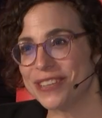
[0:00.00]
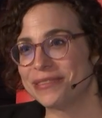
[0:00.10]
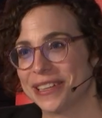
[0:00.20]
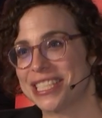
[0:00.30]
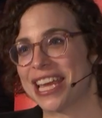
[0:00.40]
Do you
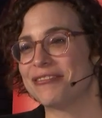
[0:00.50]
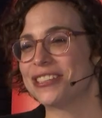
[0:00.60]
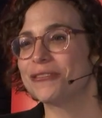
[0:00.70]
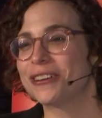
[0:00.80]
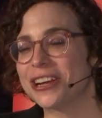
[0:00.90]
plan to have
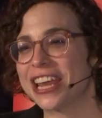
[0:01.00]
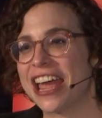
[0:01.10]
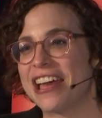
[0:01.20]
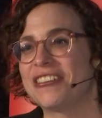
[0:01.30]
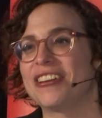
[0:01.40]
a Twitter
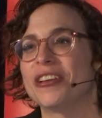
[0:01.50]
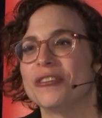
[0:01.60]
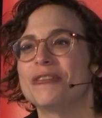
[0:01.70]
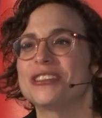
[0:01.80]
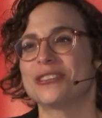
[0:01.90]
account?
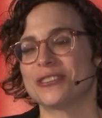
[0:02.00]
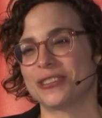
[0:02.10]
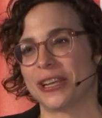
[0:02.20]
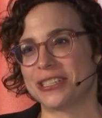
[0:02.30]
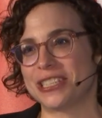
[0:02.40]
What's your
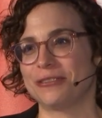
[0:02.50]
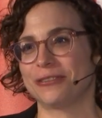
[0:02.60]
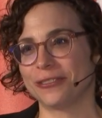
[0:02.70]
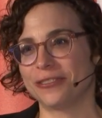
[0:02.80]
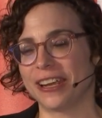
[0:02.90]
strategy
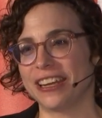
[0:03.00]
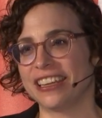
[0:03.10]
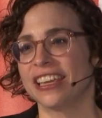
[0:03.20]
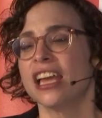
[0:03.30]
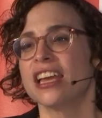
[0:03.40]
for
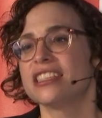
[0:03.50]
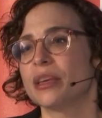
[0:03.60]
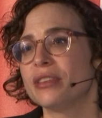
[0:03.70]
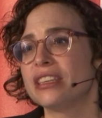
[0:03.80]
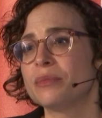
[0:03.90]
fighting
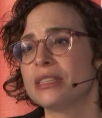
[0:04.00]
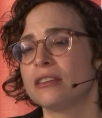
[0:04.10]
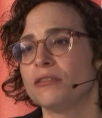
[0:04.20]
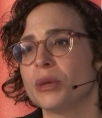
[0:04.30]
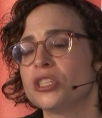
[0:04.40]
some of this
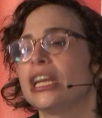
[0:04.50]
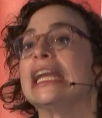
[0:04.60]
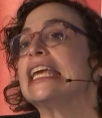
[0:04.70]
misinformation?